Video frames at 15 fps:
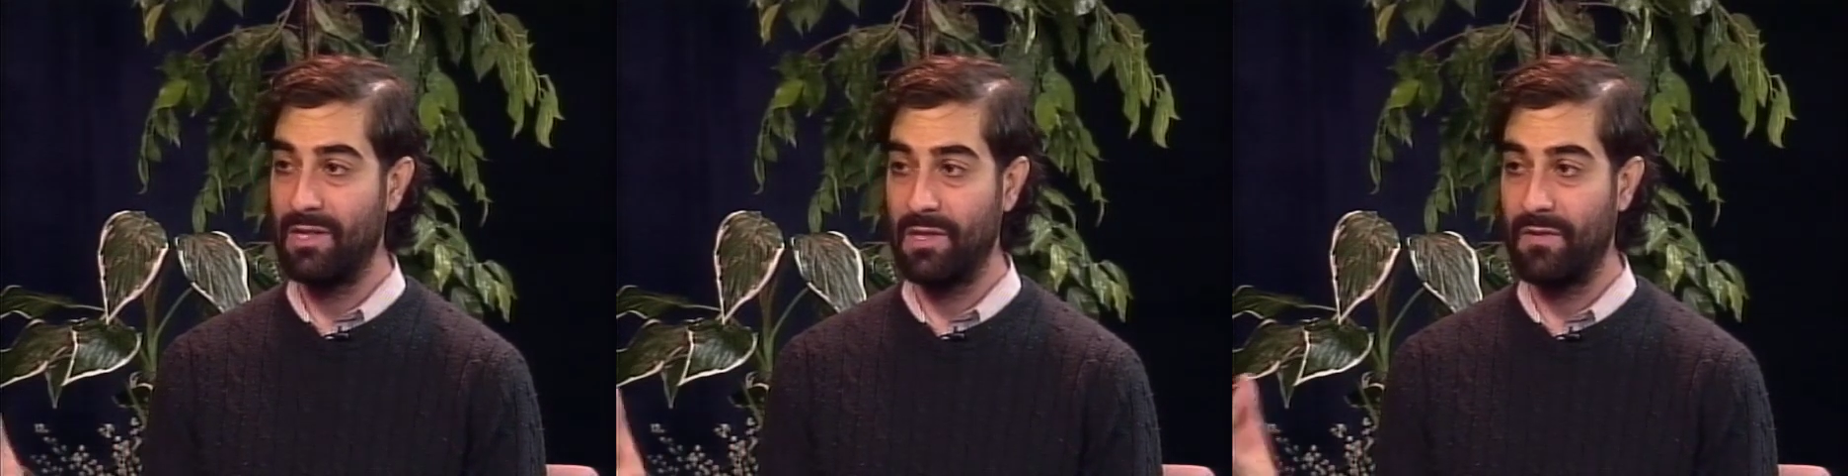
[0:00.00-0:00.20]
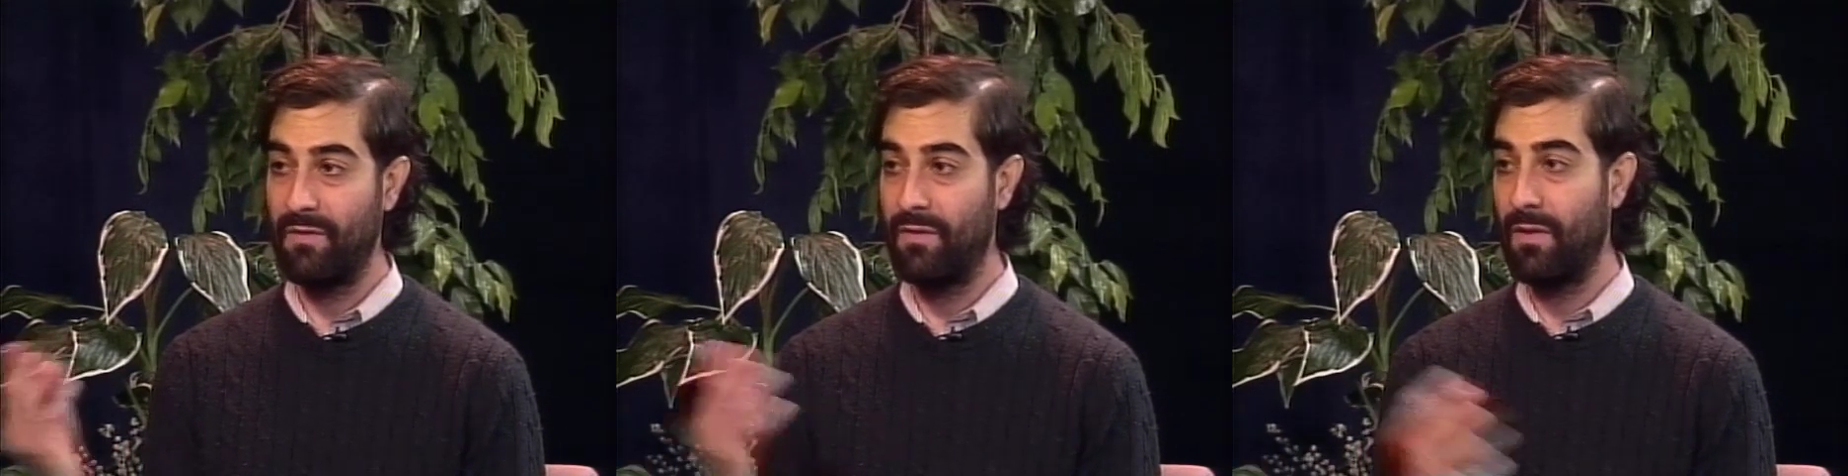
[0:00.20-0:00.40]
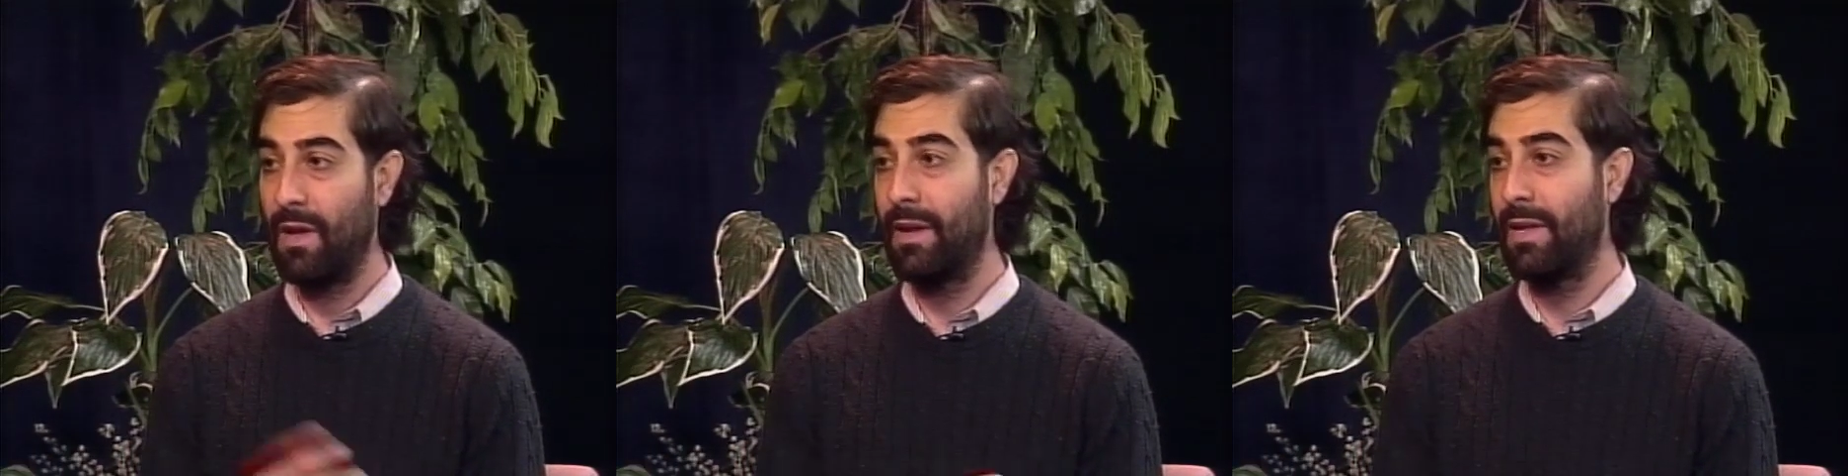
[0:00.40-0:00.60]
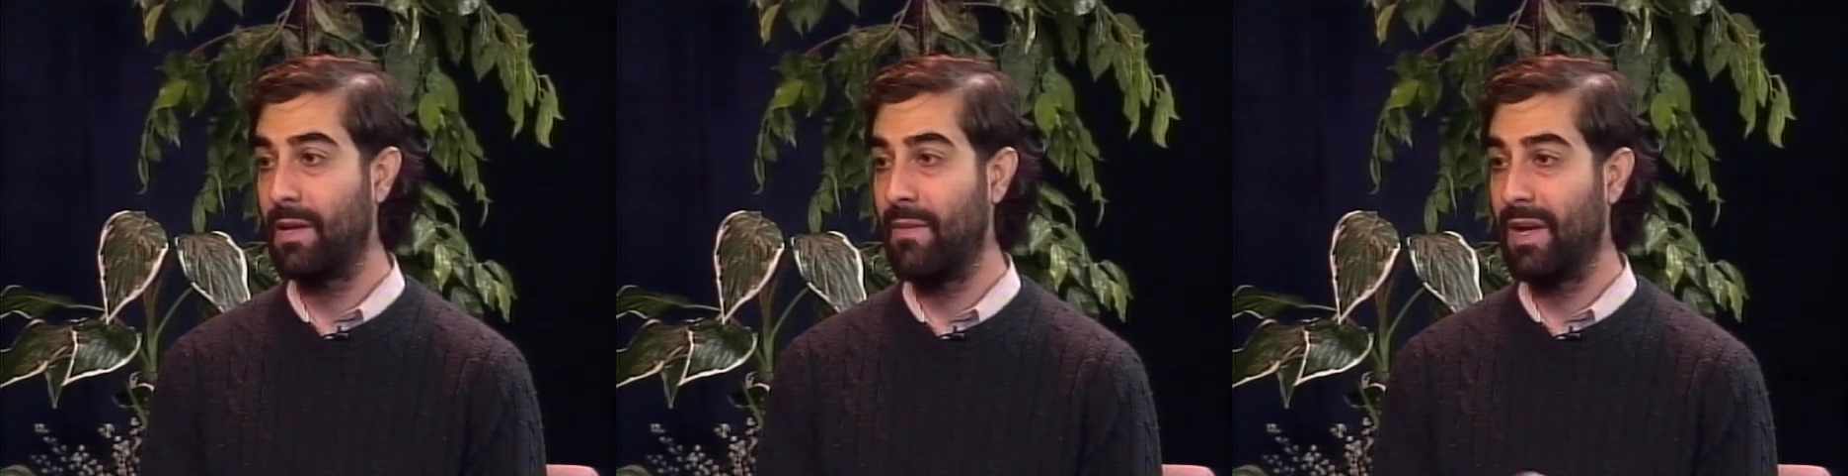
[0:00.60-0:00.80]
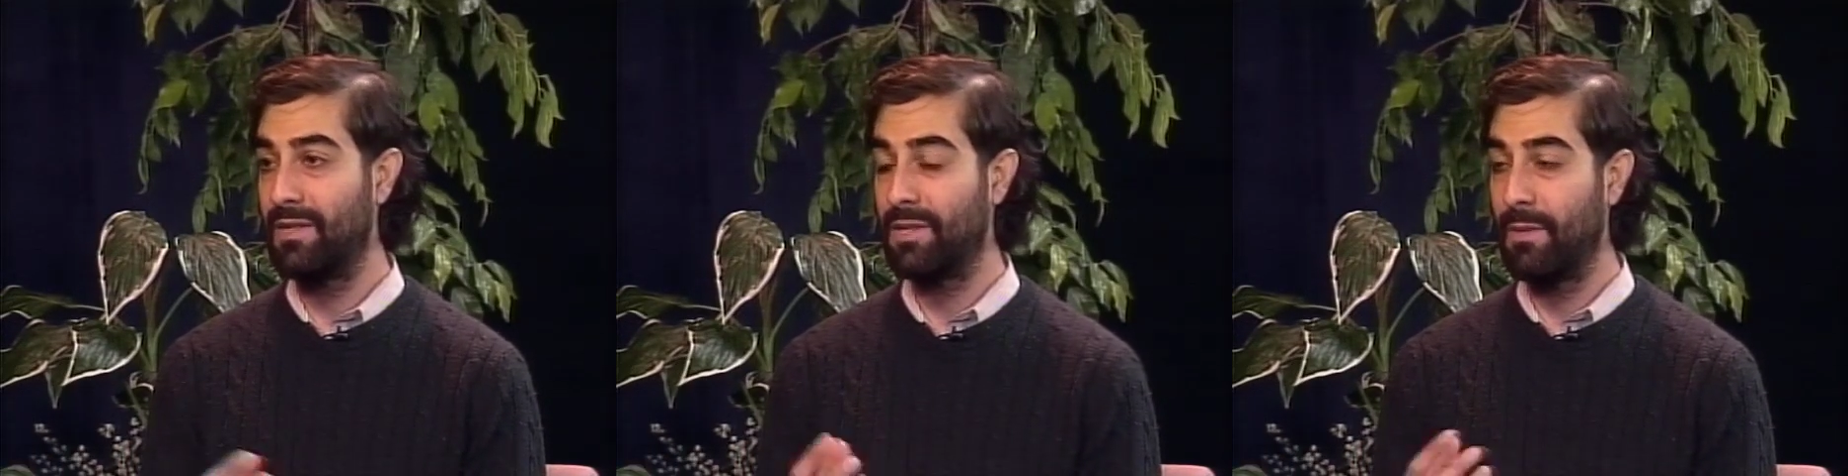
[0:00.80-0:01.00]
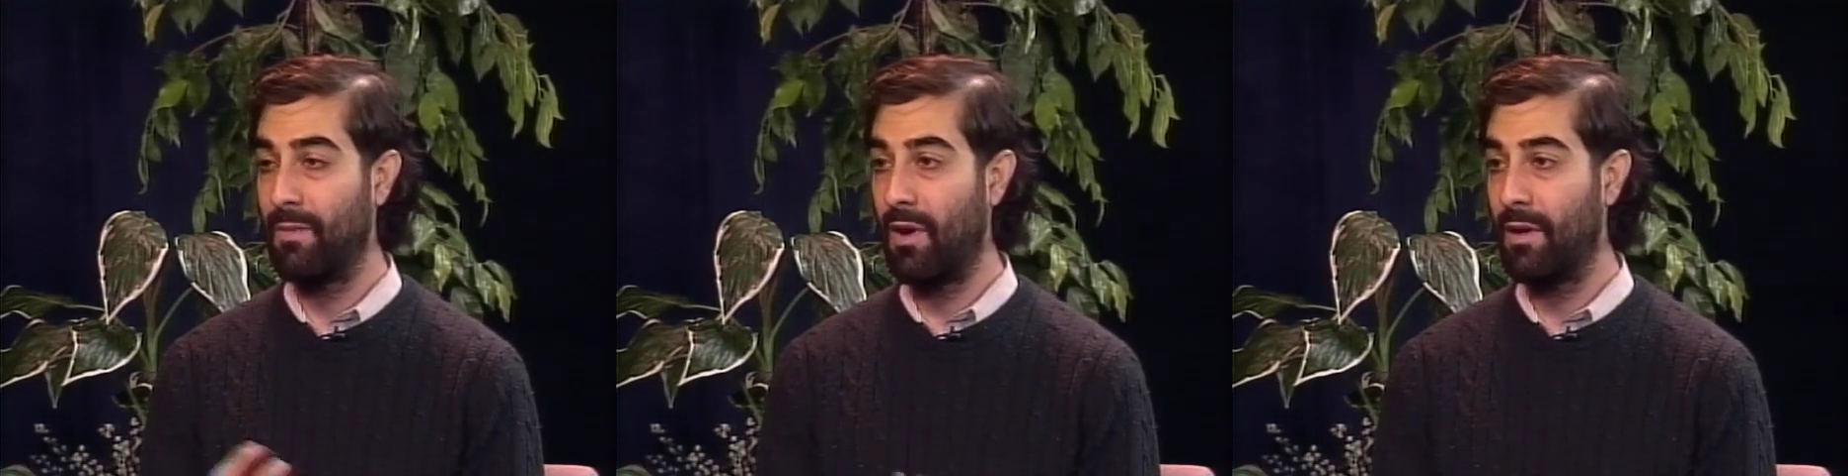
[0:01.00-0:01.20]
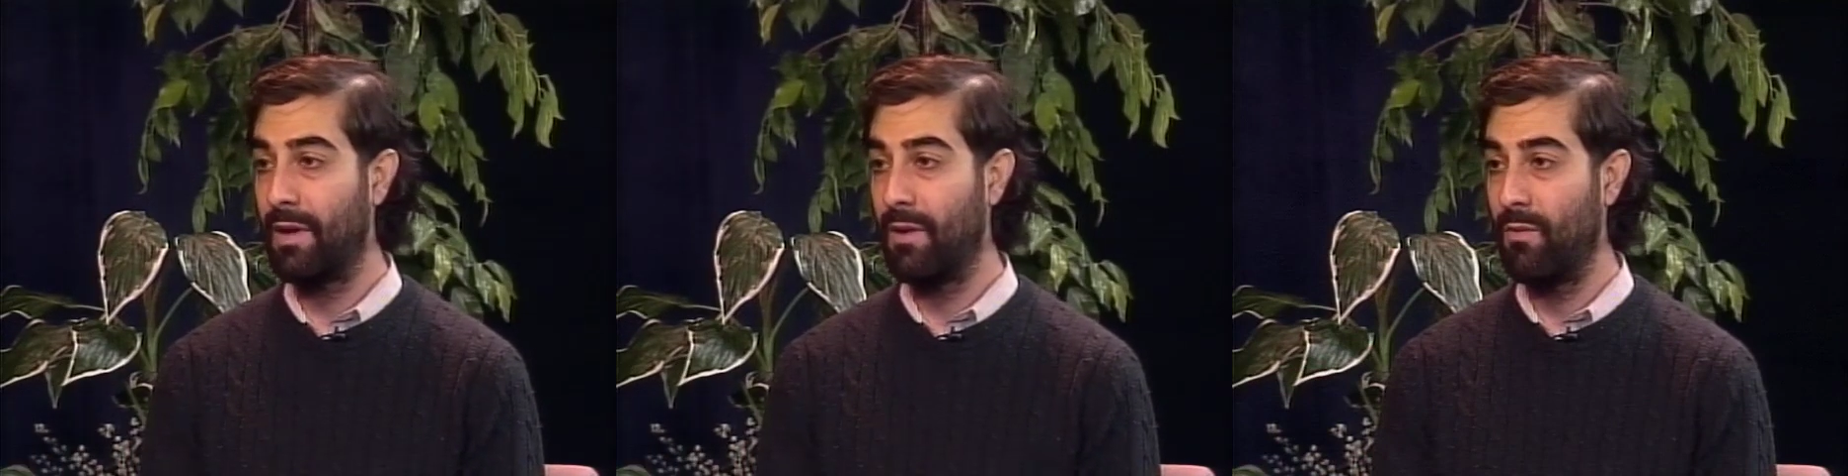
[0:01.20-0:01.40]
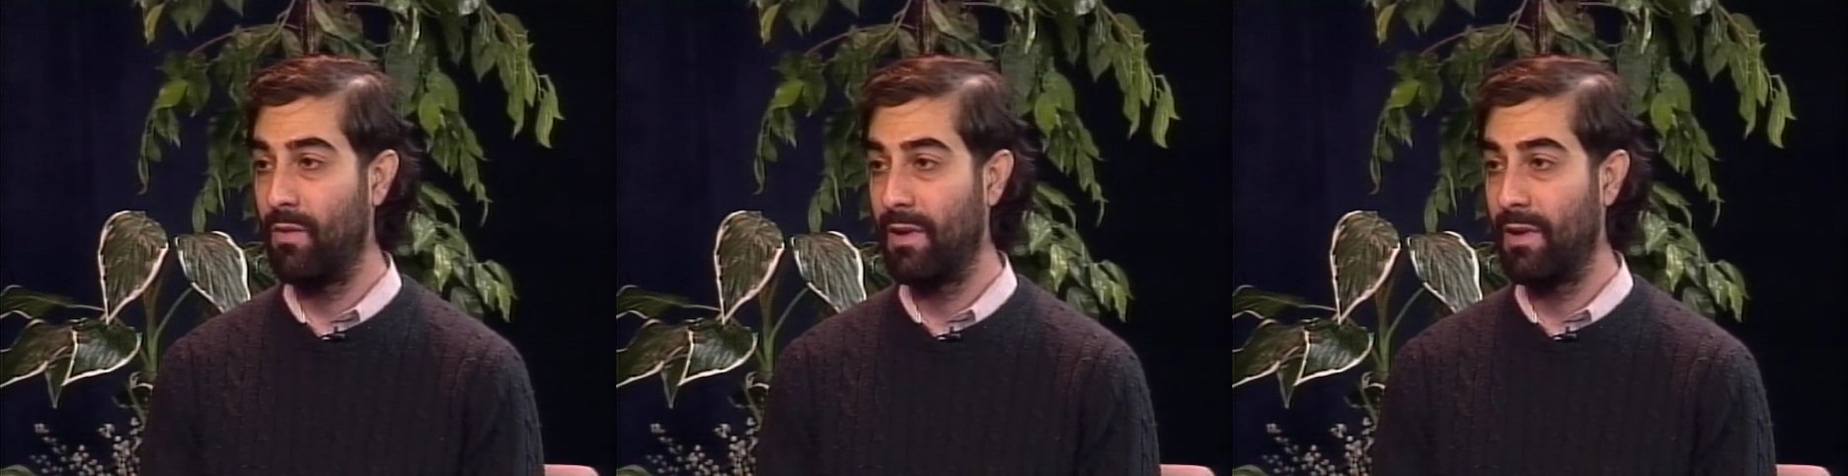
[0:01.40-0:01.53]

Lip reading: is flooding the Mexican market